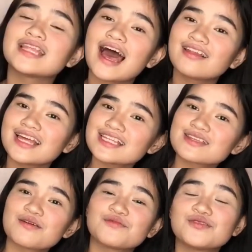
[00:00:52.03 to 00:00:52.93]
now let's
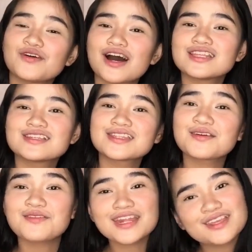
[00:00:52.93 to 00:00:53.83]
move on to
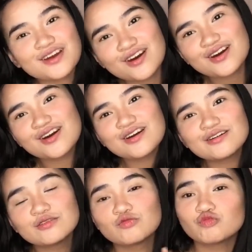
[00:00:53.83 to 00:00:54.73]
the video.